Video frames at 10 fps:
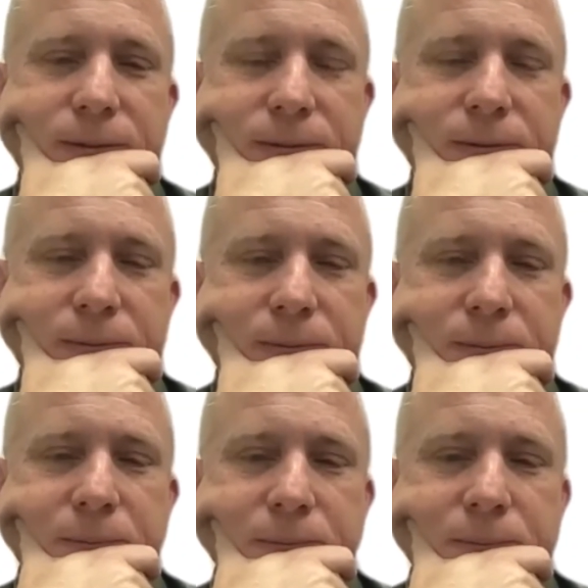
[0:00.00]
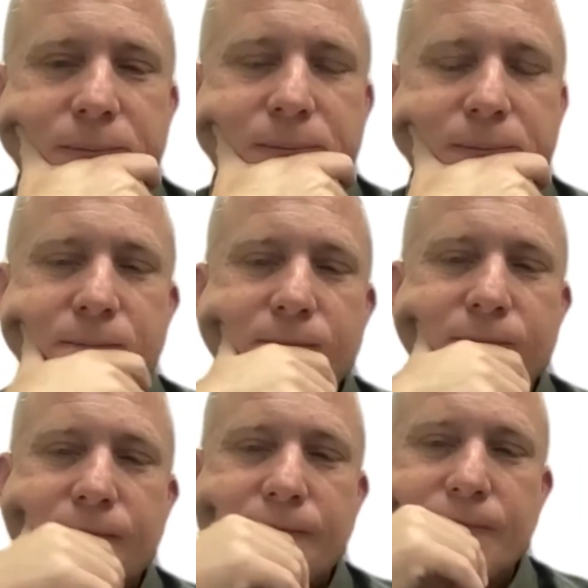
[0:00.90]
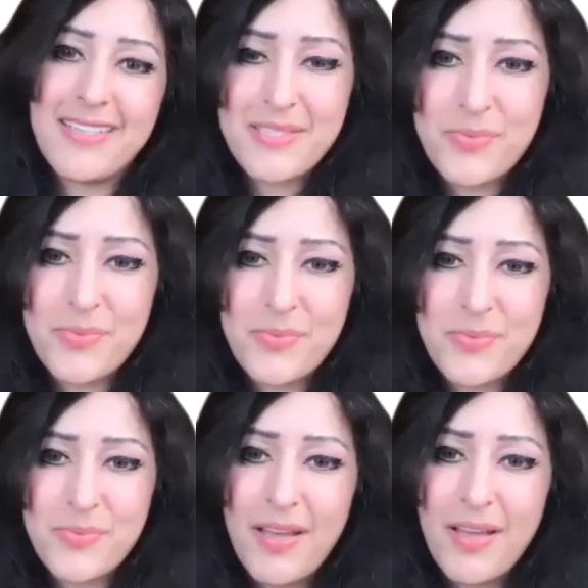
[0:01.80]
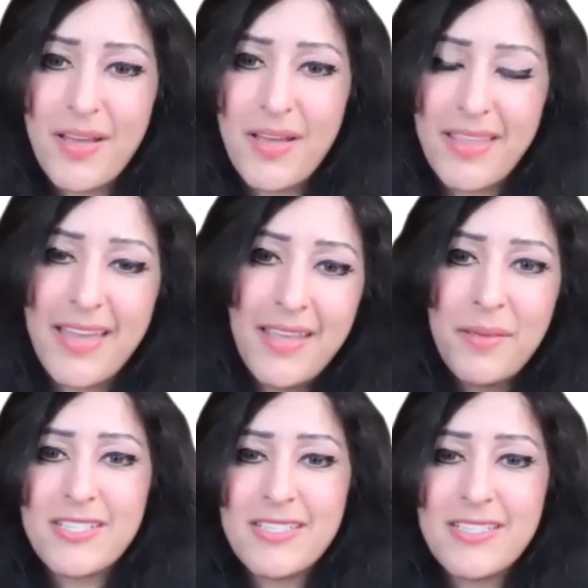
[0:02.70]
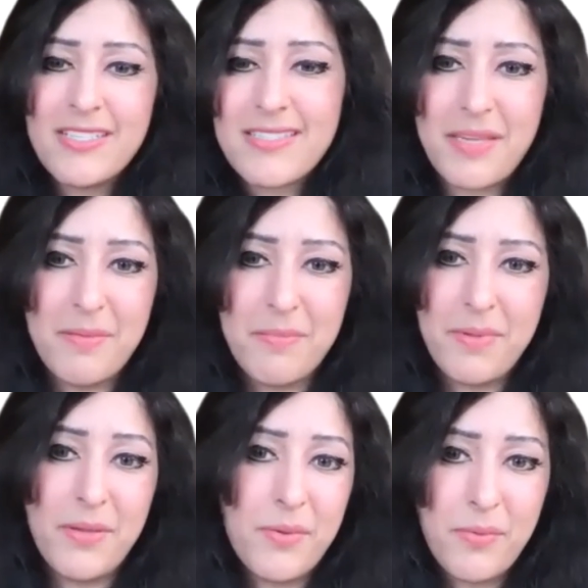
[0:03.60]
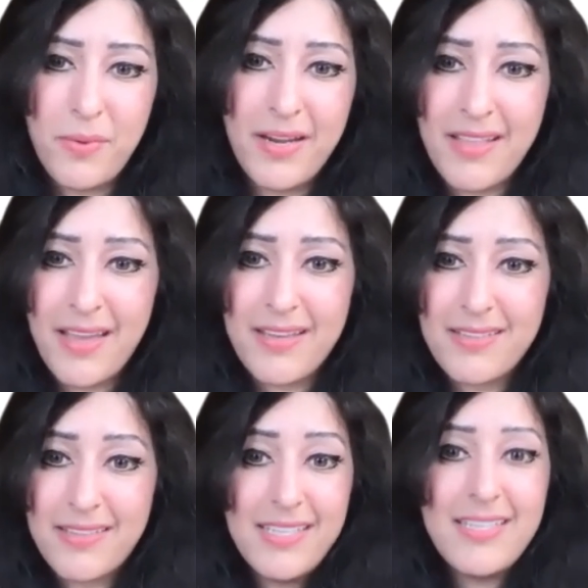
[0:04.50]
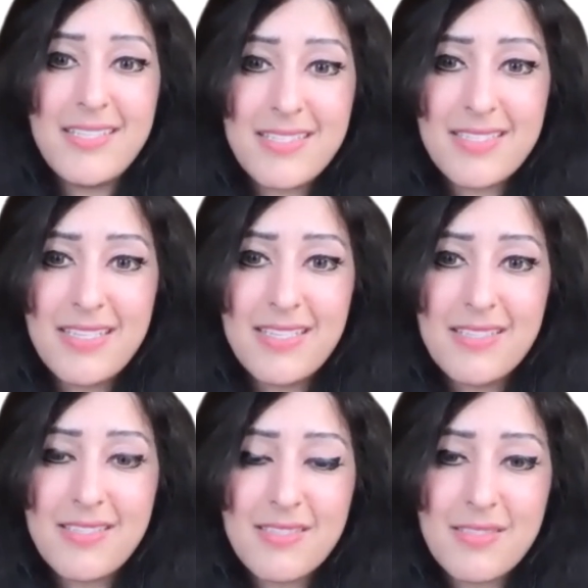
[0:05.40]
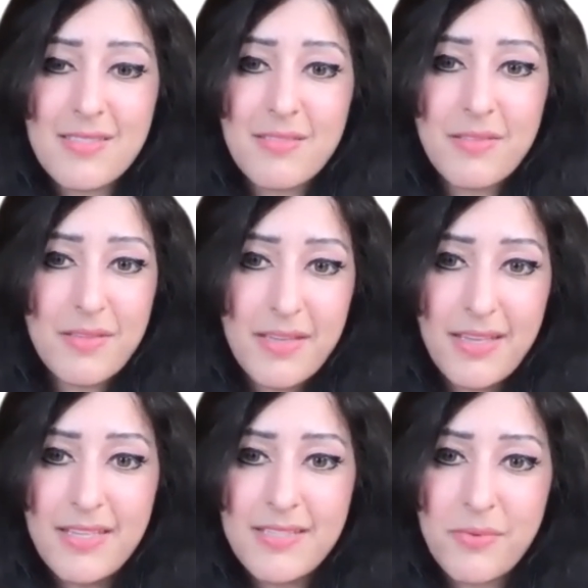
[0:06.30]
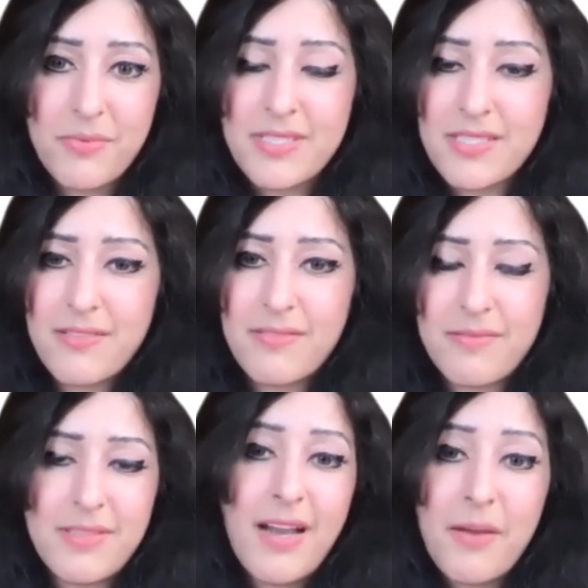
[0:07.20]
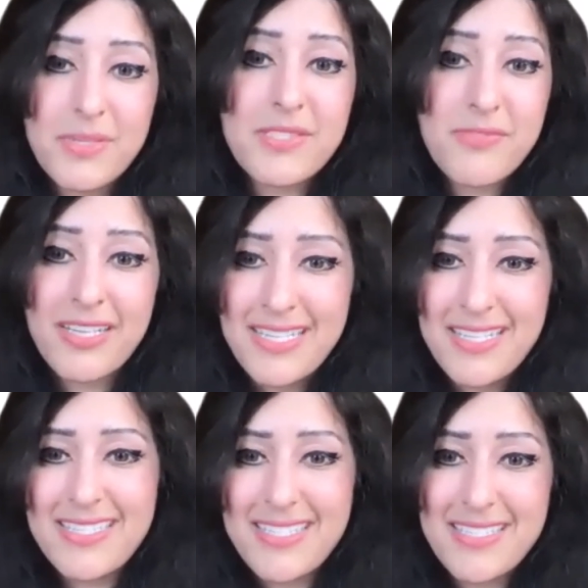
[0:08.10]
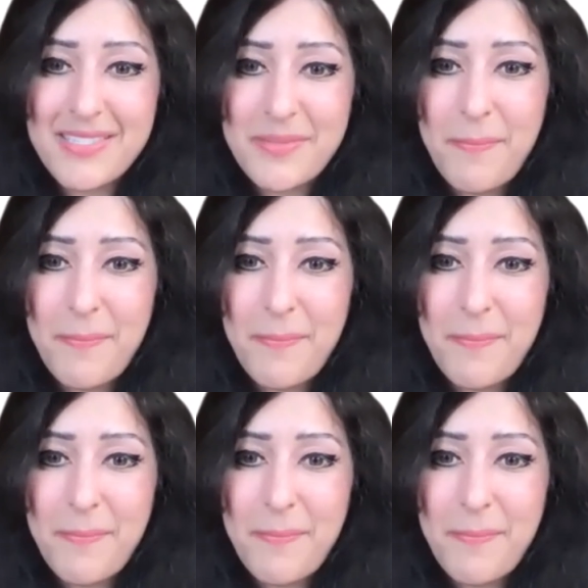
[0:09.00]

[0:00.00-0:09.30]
or diabetes, but other chronic conditions as well, that patients can be aware that kidney disease is a risk, they're at risk for kidney disease?